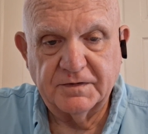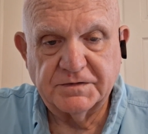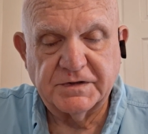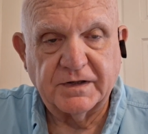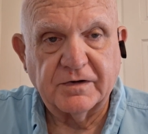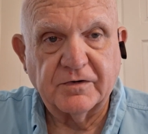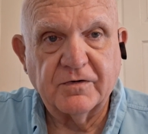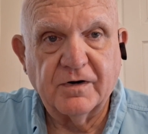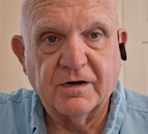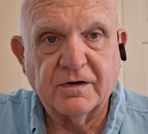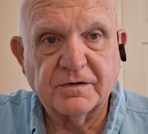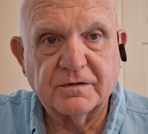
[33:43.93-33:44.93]
Second
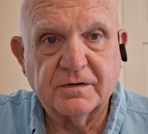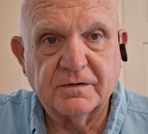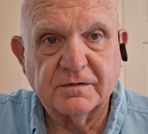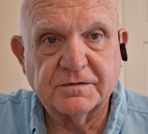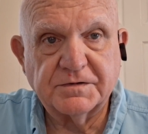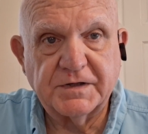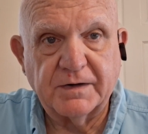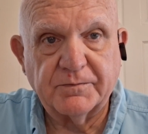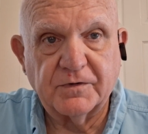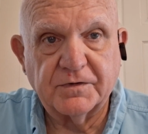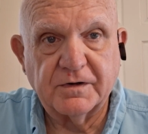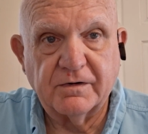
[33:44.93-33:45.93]
Chronicles
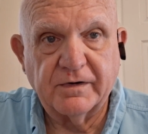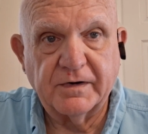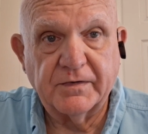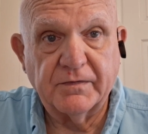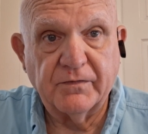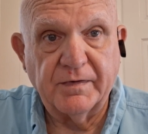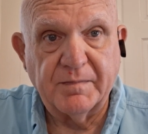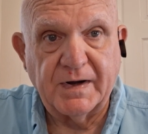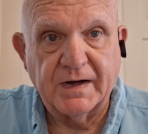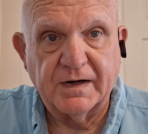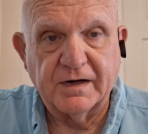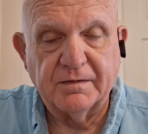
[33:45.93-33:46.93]
chapter 30
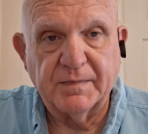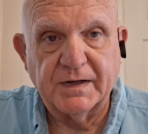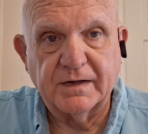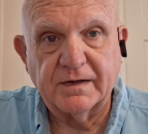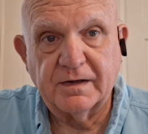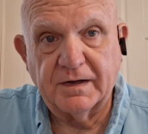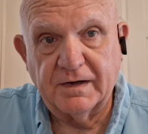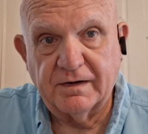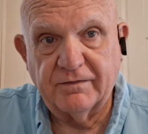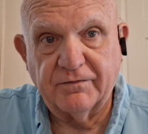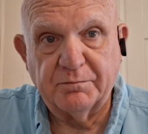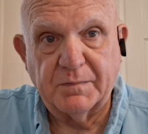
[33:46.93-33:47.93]
reminded me
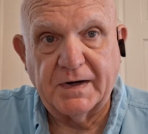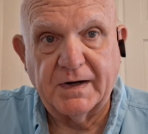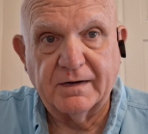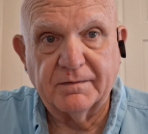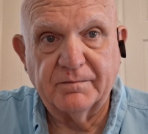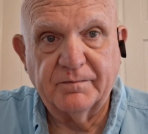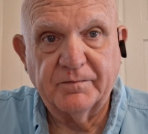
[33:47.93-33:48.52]
of my